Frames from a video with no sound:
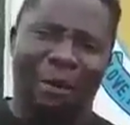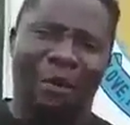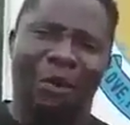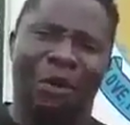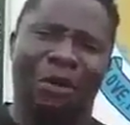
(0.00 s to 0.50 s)

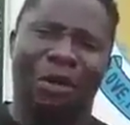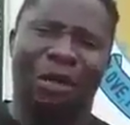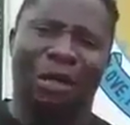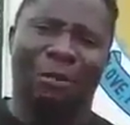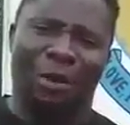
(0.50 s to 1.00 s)

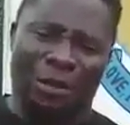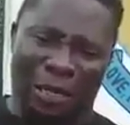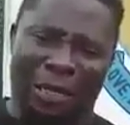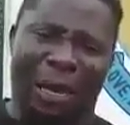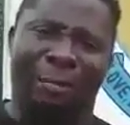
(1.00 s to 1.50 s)
Adebo,
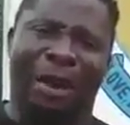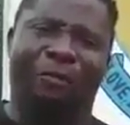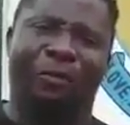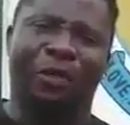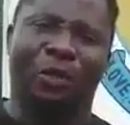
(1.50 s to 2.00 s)
but I
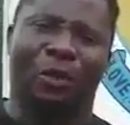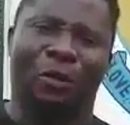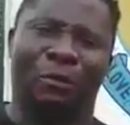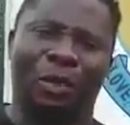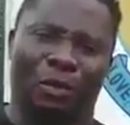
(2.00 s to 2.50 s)
come back
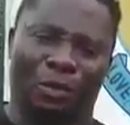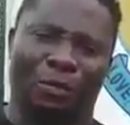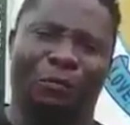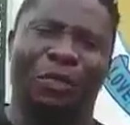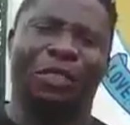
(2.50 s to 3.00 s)
free tongue
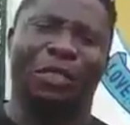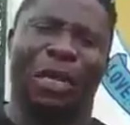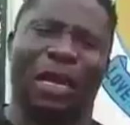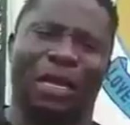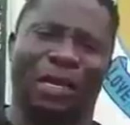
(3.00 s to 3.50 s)
because
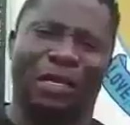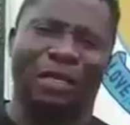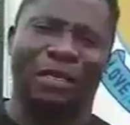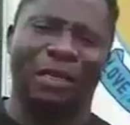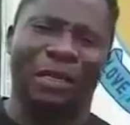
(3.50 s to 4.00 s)
of waiting
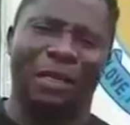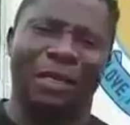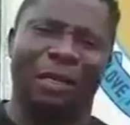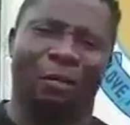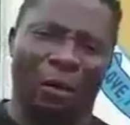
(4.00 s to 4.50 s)
I am.
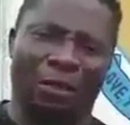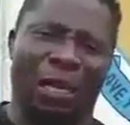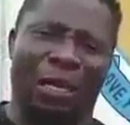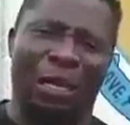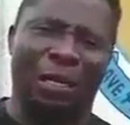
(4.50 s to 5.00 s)

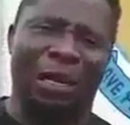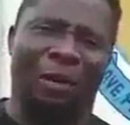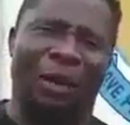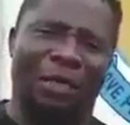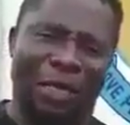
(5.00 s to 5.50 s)
Once
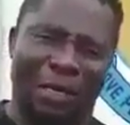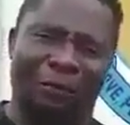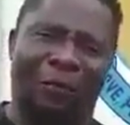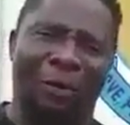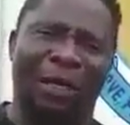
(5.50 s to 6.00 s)
again, I
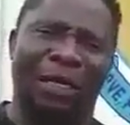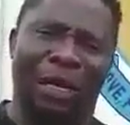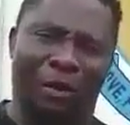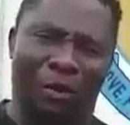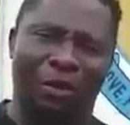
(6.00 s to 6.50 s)
want to tell the
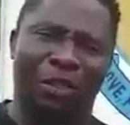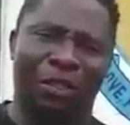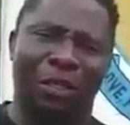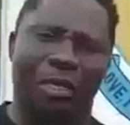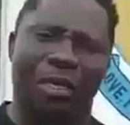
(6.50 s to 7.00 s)
family the
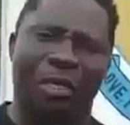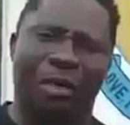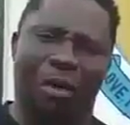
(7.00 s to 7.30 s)
horse.